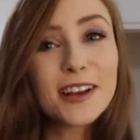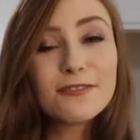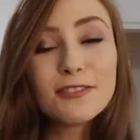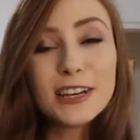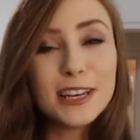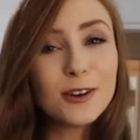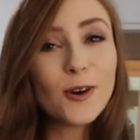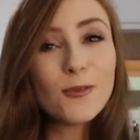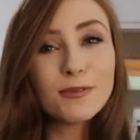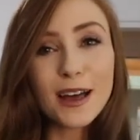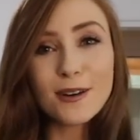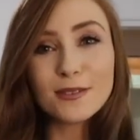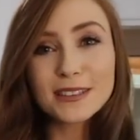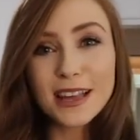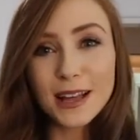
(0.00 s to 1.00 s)
I really hope
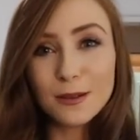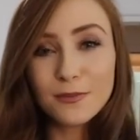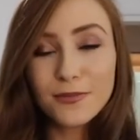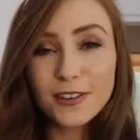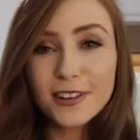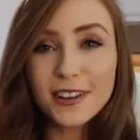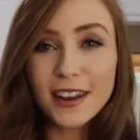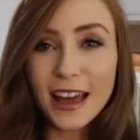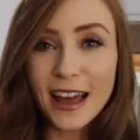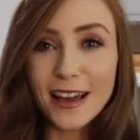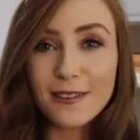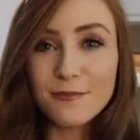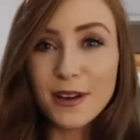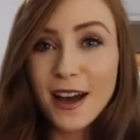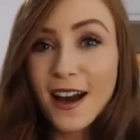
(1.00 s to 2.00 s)
that was helpful.
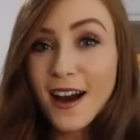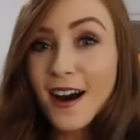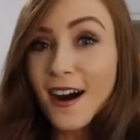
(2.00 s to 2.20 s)
Um,